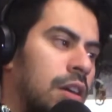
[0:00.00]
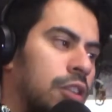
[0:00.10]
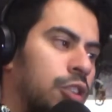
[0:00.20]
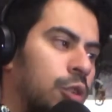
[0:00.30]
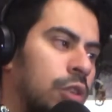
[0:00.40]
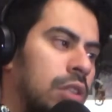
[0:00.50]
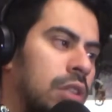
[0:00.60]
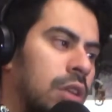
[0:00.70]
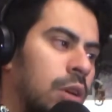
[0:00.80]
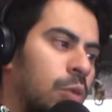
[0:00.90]
George
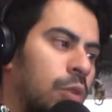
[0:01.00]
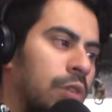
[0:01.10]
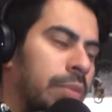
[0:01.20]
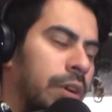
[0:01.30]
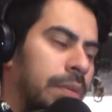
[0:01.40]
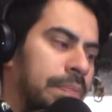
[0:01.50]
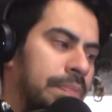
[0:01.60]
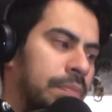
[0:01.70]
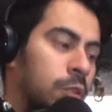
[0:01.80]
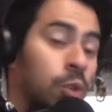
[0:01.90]
Wilbur,
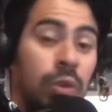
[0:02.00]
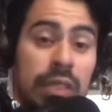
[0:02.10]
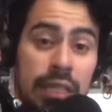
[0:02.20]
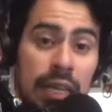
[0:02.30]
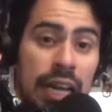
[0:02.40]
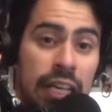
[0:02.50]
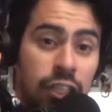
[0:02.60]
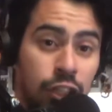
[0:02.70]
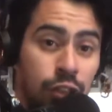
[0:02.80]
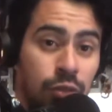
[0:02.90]
who was in the
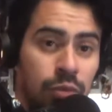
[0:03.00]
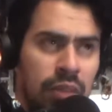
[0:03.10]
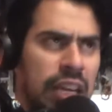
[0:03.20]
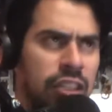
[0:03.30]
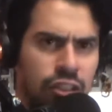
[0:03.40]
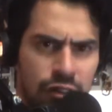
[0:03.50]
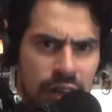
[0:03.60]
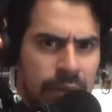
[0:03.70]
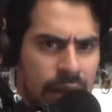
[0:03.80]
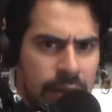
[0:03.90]
last three
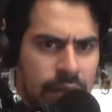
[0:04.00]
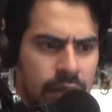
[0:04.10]
maybe,